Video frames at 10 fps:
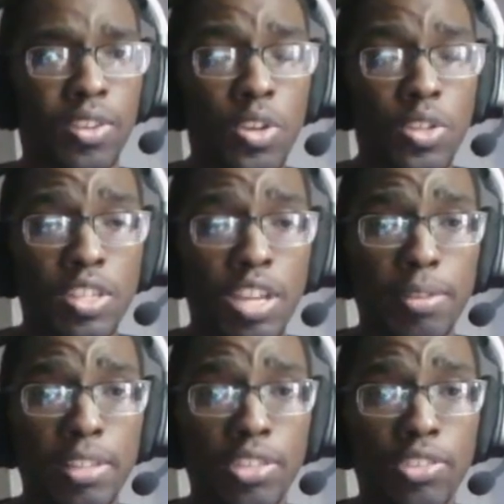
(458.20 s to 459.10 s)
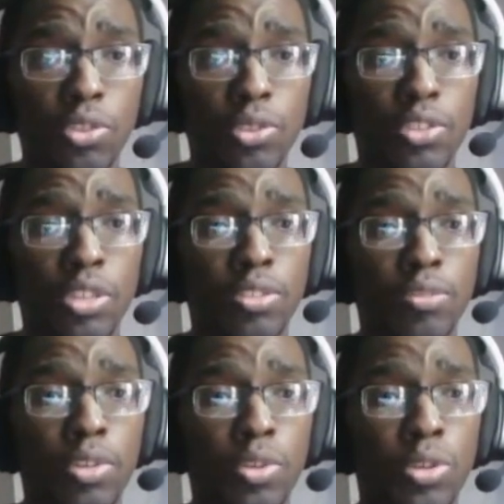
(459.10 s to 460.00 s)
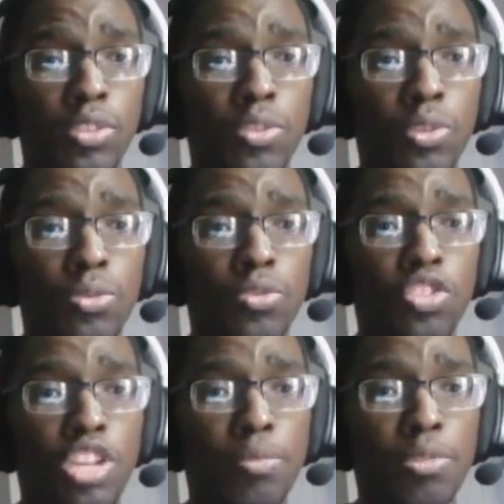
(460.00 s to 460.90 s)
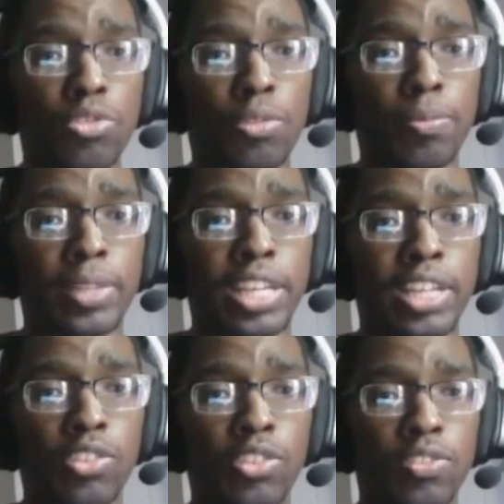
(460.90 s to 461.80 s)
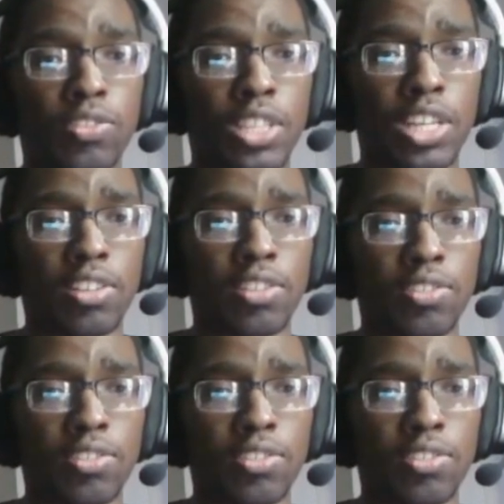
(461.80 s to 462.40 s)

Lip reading: yep, it shows on according to the two championship flags. Yeah.